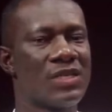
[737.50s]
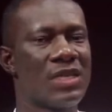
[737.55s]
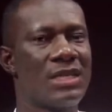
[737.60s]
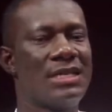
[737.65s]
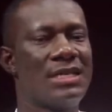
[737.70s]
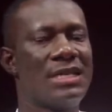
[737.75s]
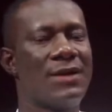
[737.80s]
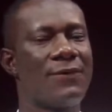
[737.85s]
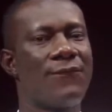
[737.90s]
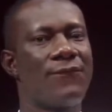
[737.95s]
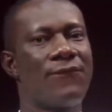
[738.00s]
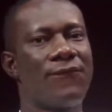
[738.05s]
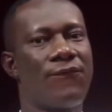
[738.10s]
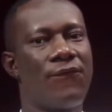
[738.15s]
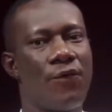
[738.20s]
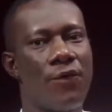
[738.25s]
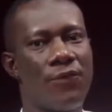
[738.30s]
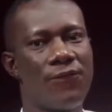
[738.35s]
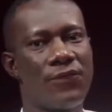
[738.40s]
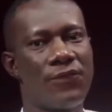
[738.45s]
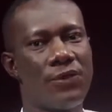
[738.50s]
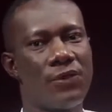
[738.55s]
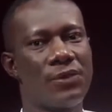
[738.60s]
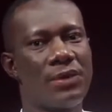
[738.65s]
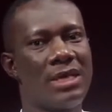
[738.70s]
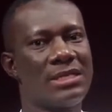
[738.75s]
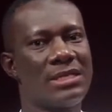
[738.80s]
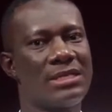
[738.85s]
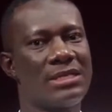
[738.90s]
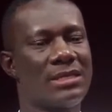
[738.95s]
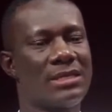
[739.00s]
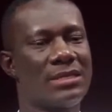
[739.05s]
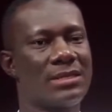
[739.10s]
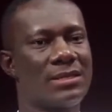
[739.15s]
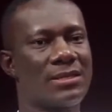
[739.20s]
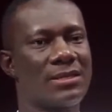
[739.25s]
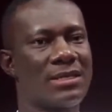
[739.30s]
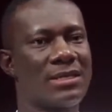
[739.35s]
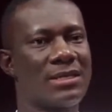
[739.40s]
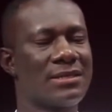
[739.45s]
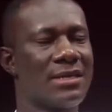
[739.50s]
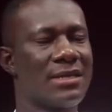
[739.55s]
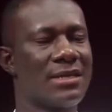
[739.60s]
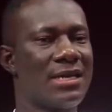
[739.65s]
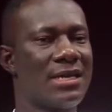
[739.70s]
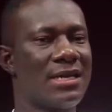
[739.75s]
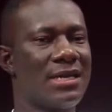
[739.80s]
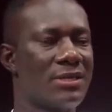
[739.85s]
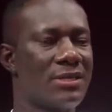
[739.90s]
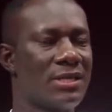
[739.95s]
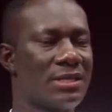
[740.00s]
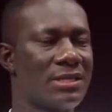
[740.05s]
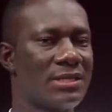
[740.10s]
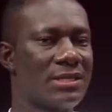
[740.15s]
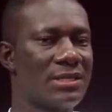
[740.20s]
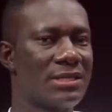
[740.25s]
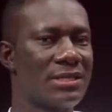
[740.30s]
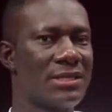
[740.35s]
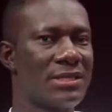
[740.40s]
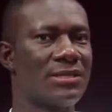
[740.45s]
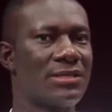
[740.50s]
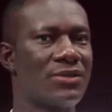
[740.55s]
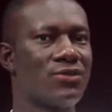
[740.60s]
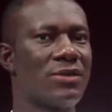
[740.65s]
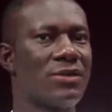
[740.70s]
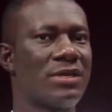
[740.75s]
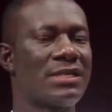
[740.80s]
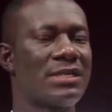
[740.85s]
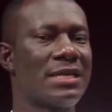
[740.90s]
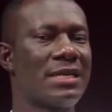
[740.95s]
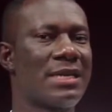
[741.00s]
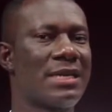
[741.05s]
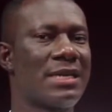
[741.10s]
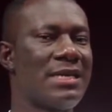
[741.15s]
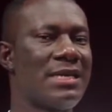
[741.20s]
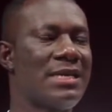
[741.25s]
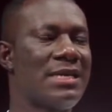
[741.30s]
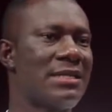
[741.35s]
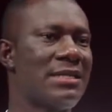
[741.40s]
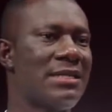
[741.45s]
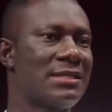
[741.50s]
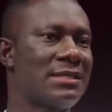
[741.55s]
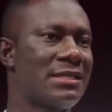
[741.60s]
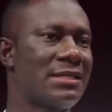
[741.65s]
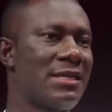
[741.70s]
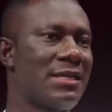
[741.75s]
The 4th location, that's the last location, is in Kwantanan East